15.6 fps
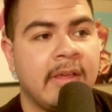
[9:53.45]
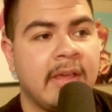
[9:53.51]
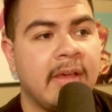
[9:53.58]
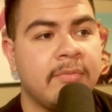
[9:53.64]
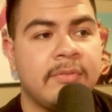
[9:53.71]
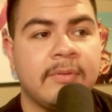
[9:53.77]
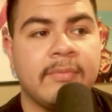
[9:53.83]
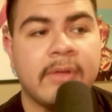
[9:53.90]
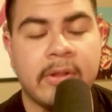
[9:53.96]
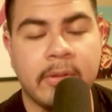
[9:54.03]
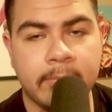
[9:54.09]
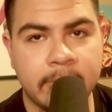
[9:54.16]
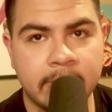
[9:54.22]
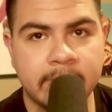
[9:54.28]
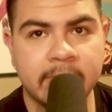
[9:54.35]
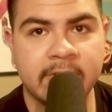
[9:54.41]
have
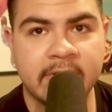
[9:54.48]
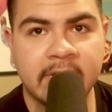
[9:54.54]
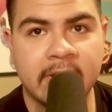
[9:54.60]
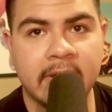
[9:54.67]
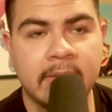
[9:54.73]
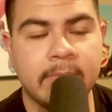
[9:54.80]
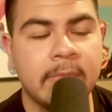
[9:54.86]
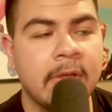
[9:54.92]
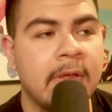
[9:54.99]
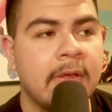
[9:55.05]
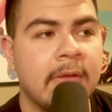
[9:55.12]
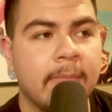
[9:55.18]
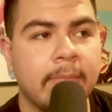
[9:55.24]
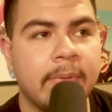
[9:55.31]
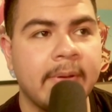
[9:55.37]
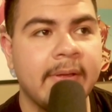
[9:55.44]
developed over time.
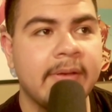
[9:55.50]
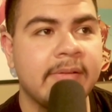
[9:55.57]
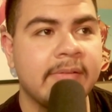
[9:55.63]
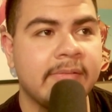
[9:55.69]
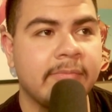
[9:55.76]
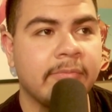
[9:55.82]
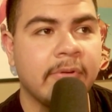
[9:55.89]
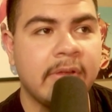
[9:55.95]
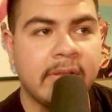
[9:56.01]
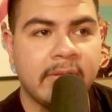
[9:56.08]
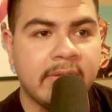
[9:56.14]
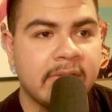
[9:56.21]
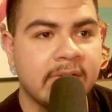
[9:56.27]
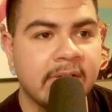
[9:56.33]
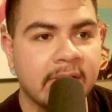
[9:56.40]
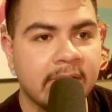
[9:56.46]
But
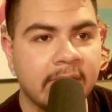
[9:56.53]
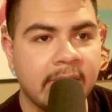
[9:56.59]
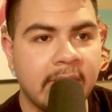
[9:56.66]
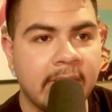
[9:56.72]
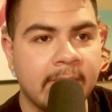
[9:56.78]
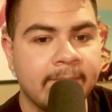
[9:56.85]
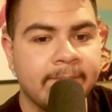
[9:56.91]
realistically,